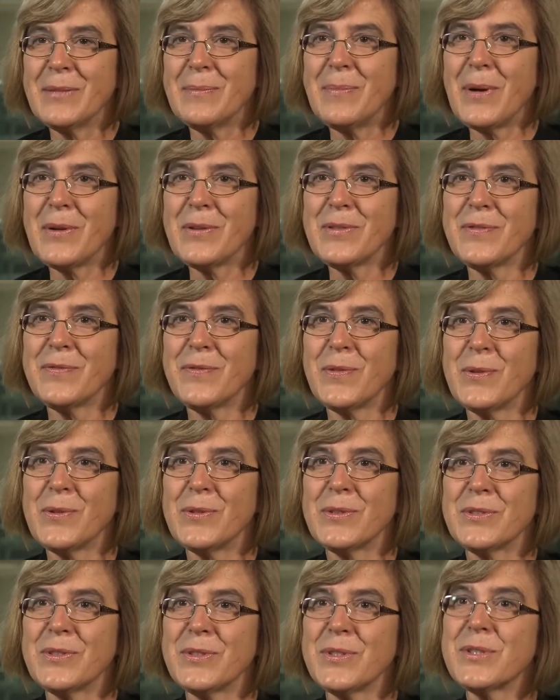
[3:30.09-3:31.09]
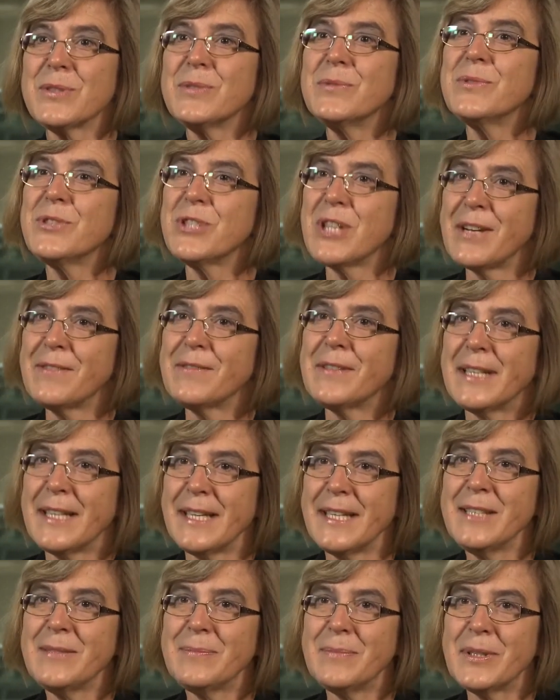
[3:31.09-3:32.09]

both for the school generally,